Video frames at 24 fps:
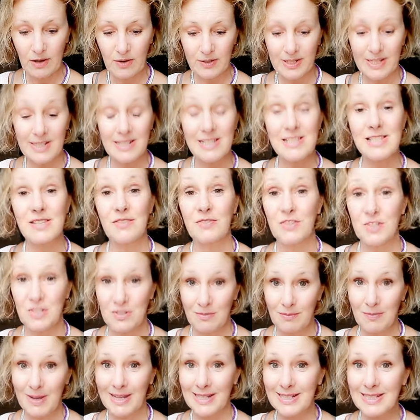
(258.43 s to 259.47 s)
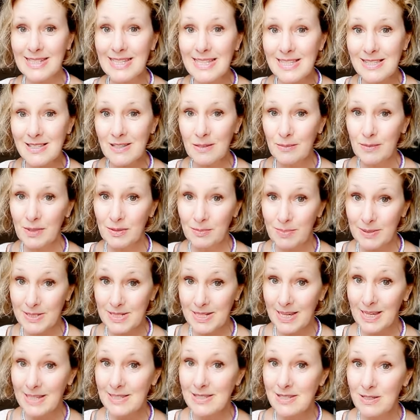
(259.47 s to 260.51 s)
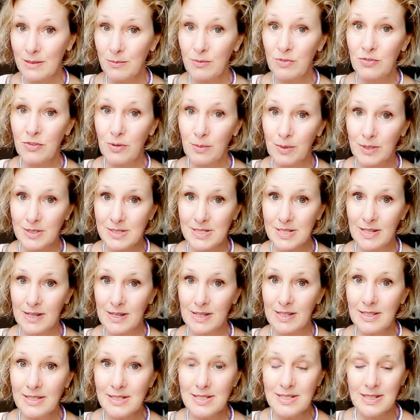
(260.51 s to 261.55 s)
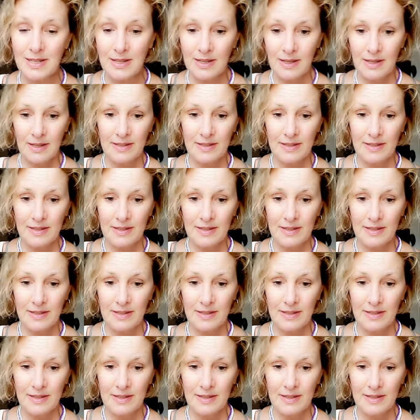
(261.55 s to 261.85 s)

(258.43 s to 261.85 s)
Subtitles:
are getting sufficient magnesium and potassium from our diet.